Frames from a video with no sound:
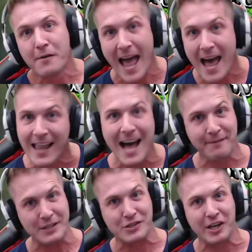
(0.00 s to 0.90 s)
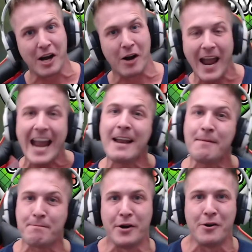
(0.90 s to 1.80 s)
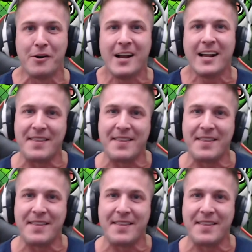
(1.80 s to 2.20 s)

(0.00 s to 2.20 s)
LR Vegito and Boo.